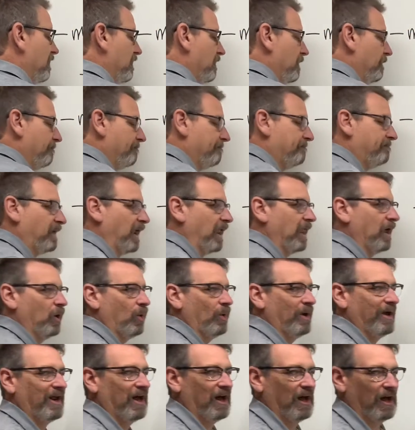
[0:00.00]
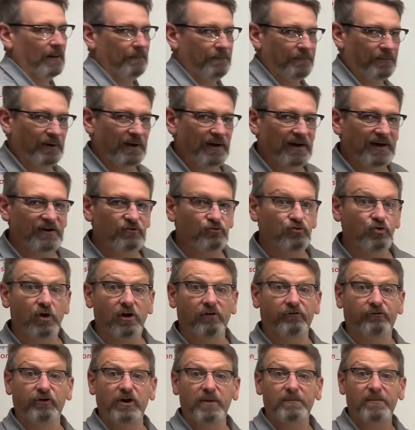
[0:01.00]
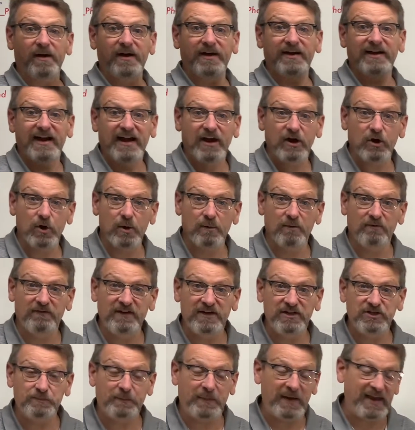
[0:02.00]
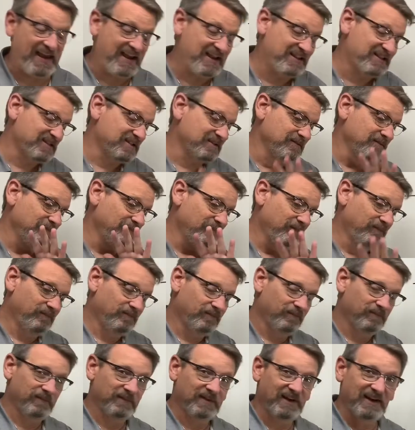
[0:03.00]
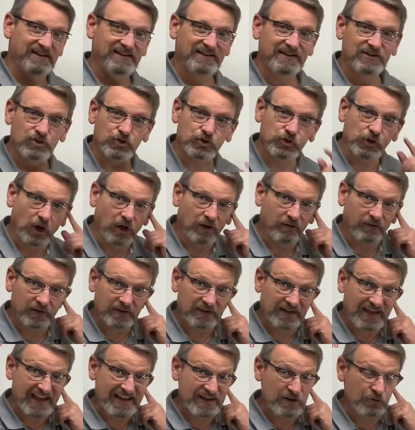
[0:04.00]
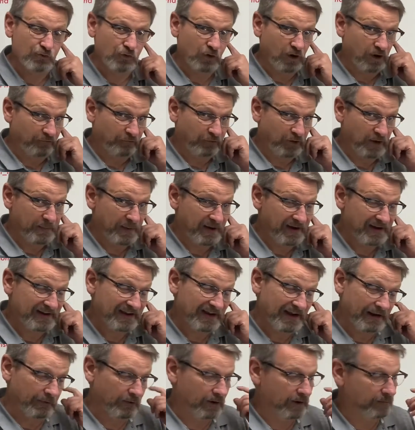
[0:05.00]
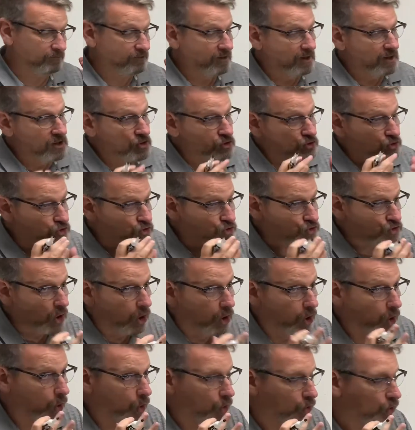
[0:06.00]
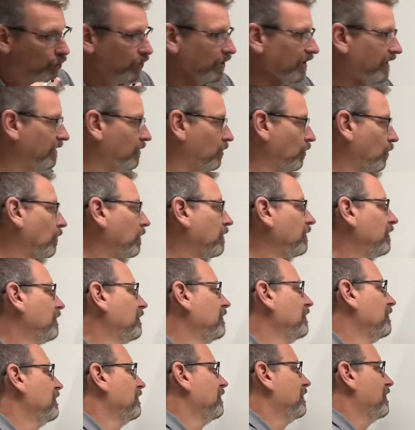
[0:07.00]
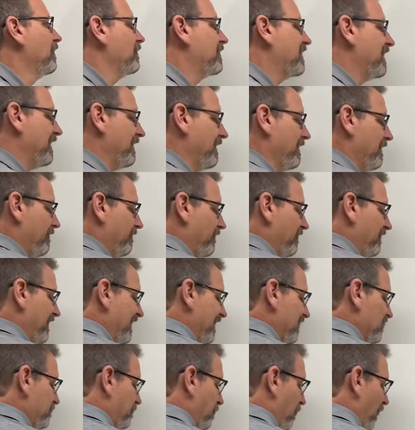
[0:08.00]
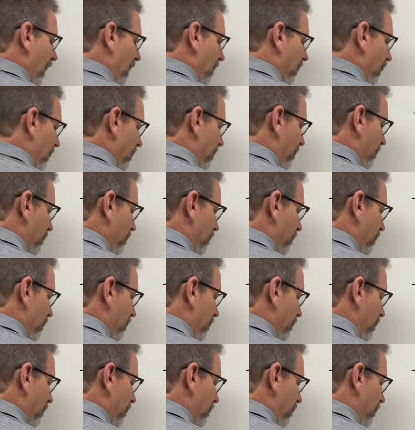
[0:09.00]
Blow it up, right? Draw a free body diagram of each piece and then solve it. Can you draw free body diagrams? So critical. Okay, the next problem.